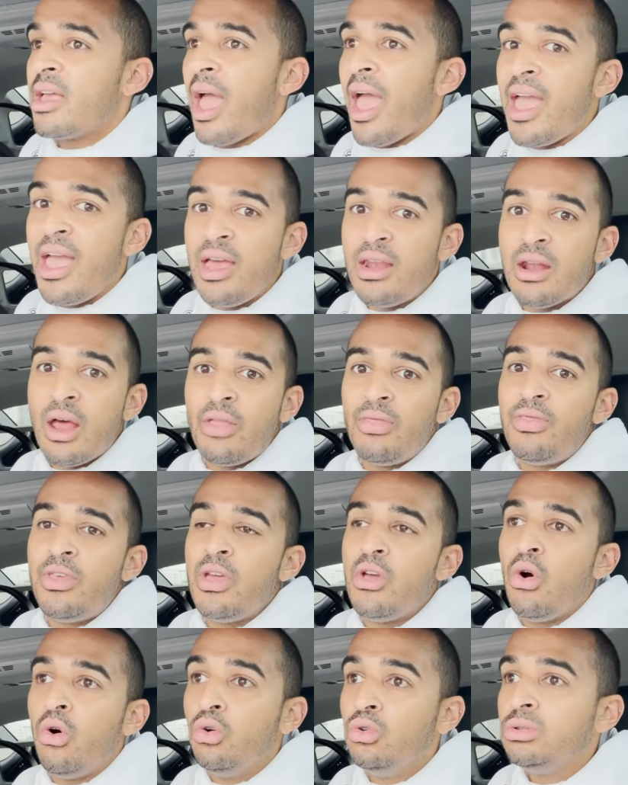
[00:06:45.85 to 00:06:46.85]
And
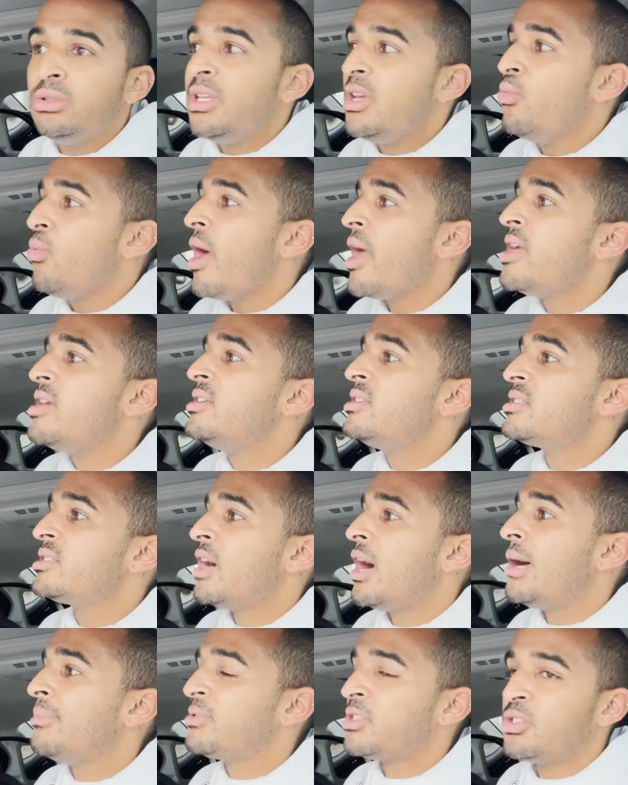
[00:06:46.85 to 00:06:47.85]
the only way he
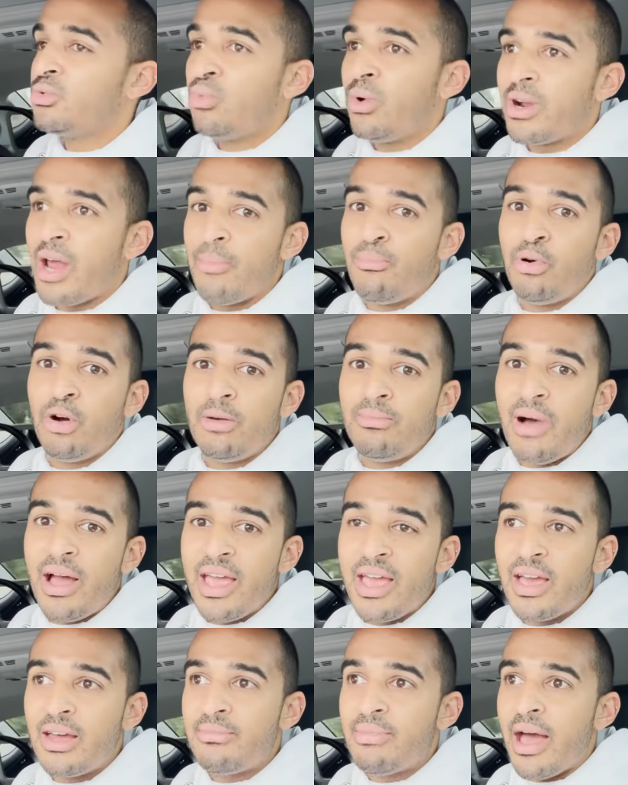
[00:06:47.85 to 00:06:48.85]
stops is when I put my
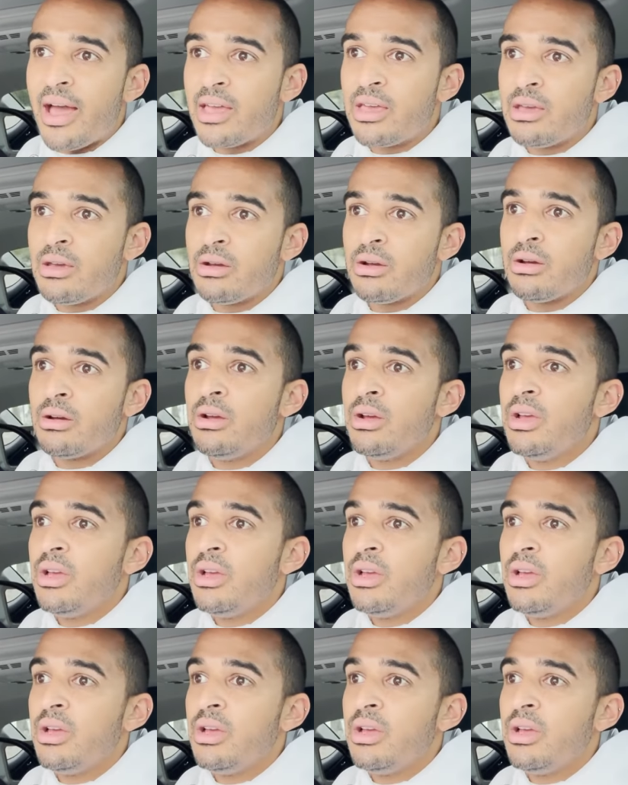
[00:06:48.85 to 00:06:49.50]
hand back here